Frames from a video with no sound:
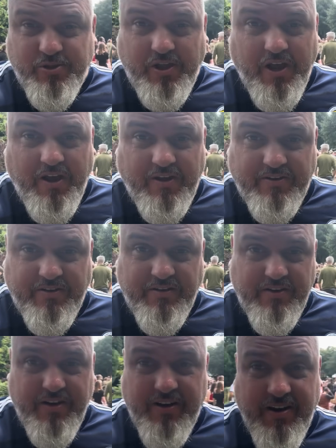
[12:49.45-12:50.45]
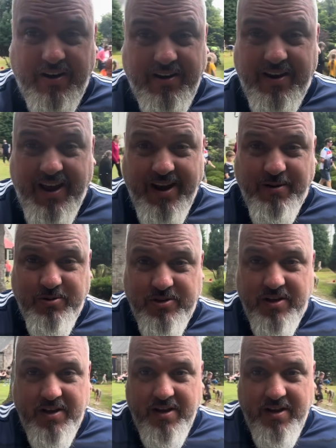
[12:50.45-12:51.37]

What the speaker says: garden and house,